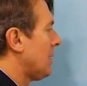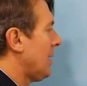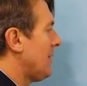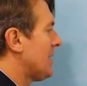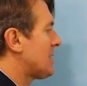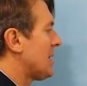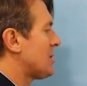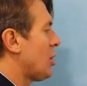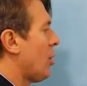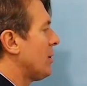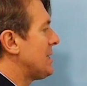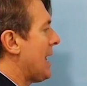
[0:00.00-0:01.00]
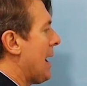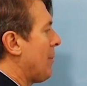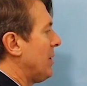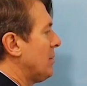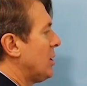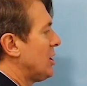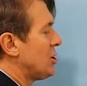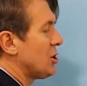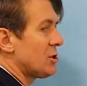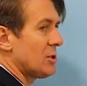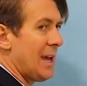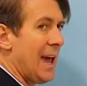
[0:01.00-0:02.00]
and this doesn't always happen, but it
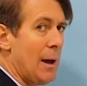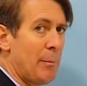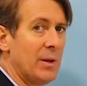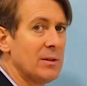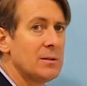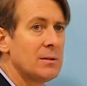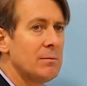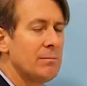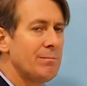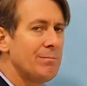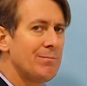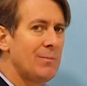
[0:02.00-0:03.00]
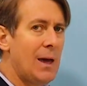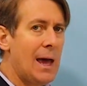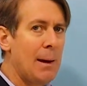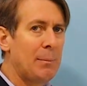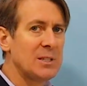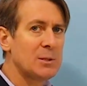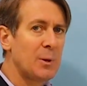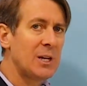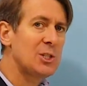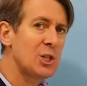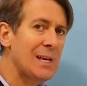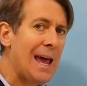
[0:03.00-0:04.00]
just happens, but
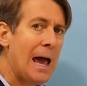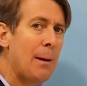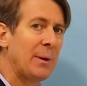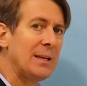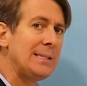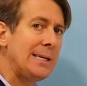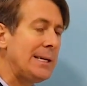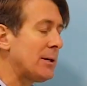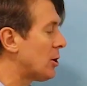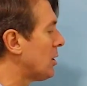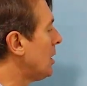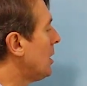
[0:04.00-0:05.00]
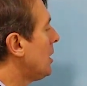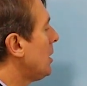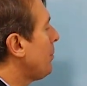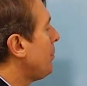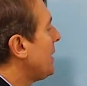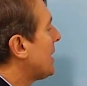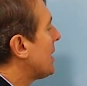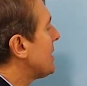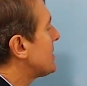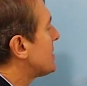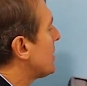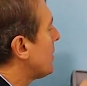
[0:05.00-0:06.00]
it just happened here
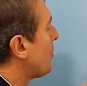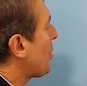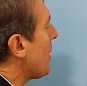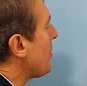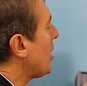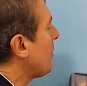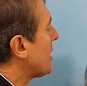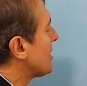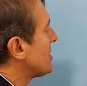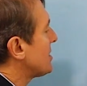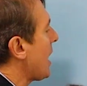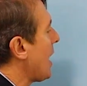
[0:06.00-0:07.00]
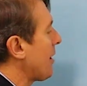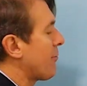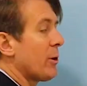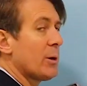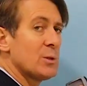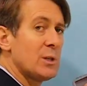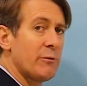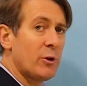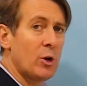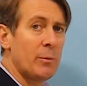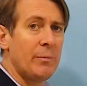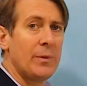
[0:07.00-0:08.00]
primarily because it's a high frequency
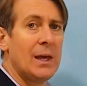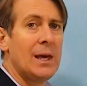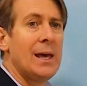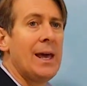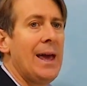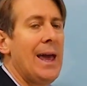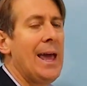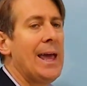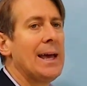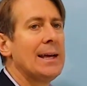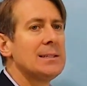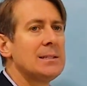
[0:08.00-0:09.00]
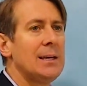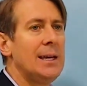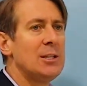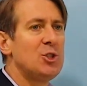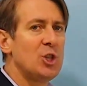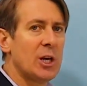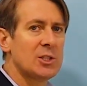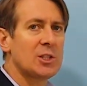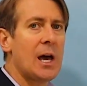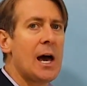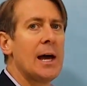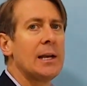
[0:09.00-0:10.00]
verb, and it just
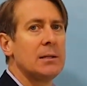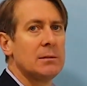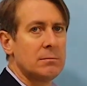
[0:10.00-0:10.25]
got